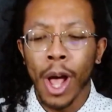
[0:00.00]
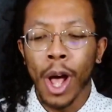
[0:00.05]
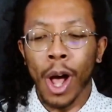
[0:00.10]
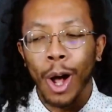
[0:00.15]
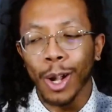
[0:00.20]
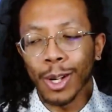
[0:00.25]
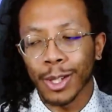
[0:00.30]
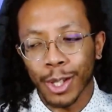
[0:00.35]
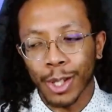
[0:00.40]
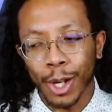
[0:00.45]

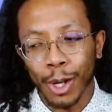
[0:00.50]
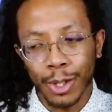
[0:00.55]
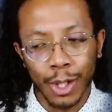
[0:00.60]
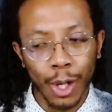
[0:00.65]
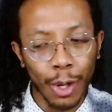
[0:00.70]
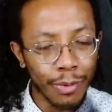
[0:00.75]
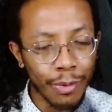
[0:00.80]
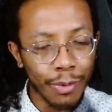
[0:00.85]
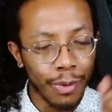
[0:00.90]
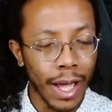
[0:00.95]
Also,
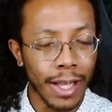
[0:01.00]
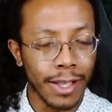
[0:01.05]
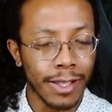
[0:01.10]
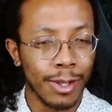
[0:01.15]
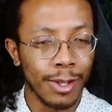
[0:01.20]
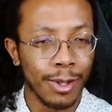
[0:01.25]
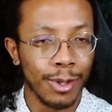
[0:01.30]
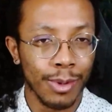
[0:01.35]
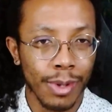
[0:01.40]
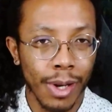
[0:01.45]
don't forget
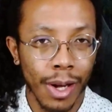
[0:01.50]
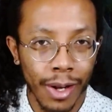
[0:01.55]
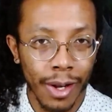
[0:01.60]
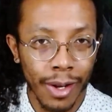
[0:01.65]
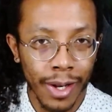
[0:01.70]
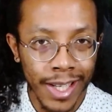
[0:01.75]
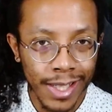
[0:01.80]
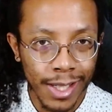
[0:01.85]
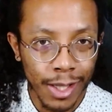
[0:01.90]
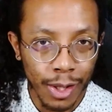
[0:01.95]
to
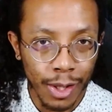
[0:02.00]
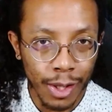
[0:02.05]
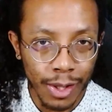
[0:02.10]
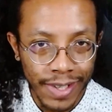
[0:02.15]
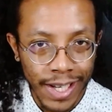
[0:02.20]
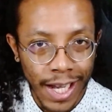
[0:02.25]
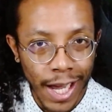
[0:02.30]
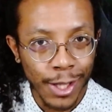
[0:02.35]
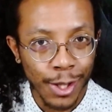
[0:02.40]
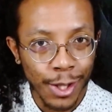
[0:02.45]
hit the
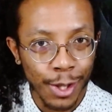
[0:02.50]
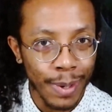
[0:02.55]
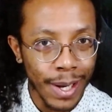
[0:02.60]
notification